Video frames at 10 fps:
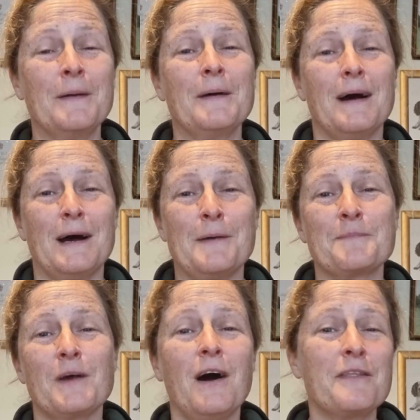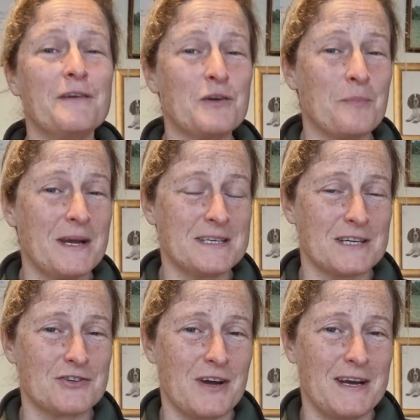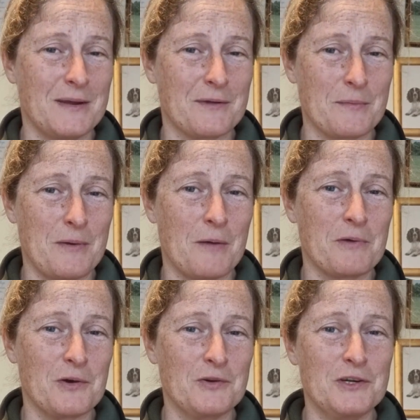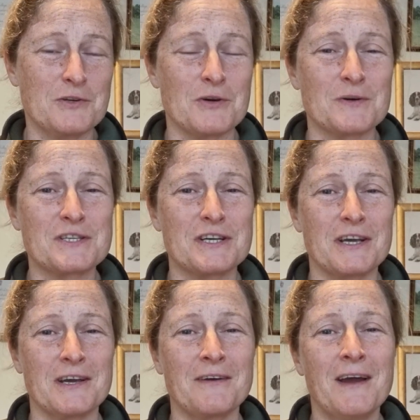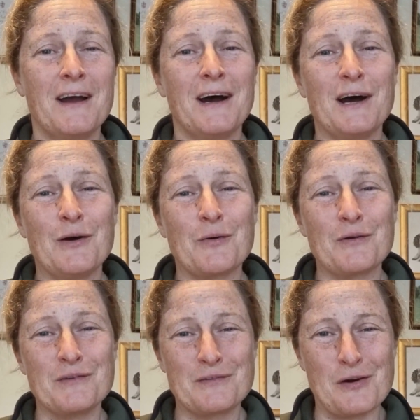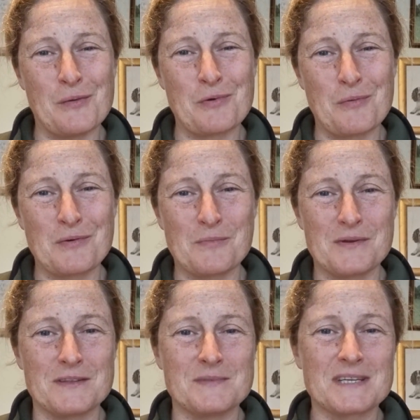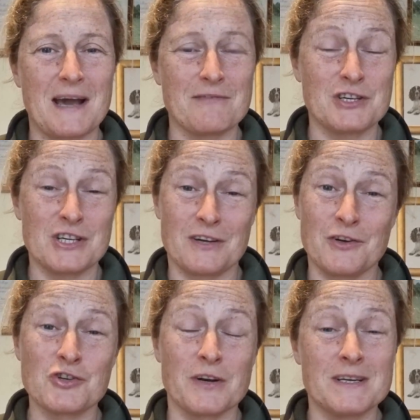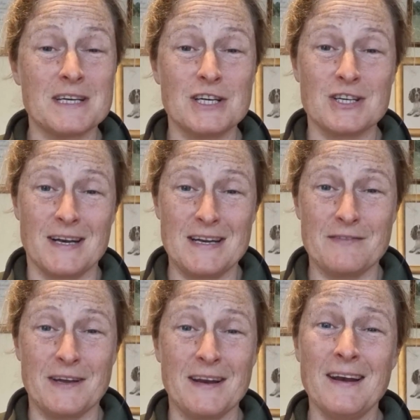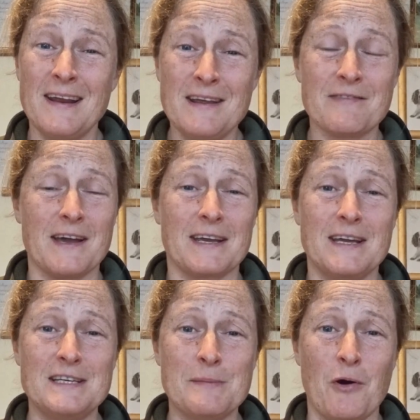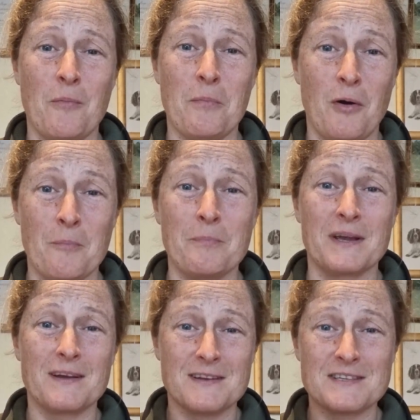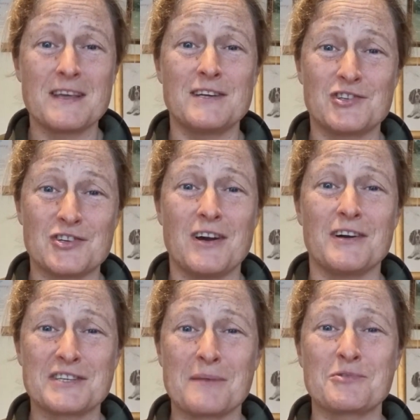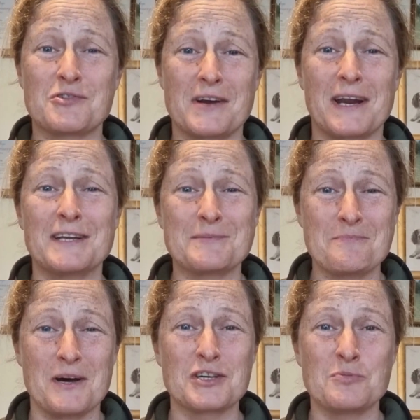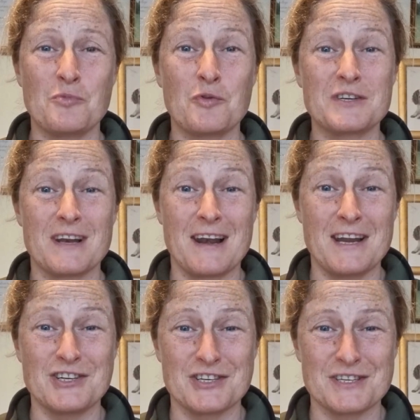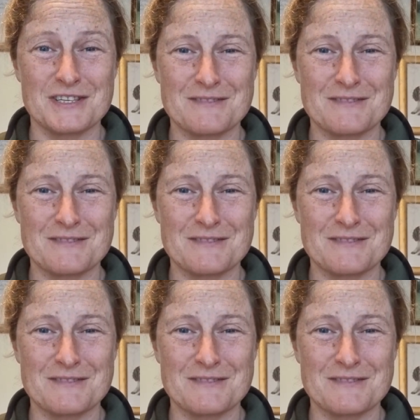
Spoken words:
either in your basic training with a puppy or new dog to you, or if you've got a problem with them scavenging and you're trying to teach her leave that kitty bomb because this startup treat is much more delicious.